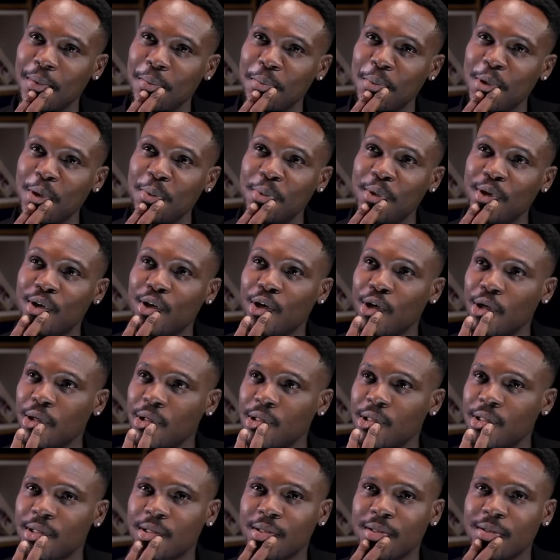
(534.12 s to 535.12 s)
Maybe
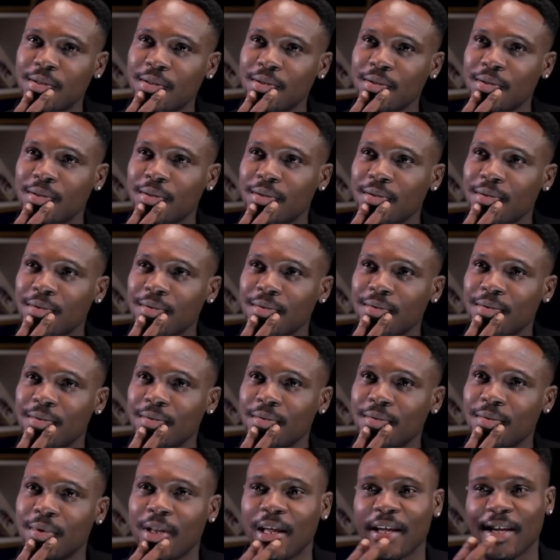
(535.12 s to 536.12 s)
because,
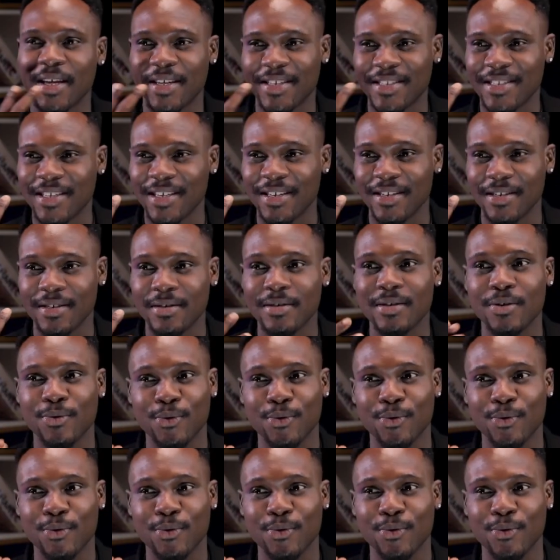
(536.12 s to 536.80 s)
like I said,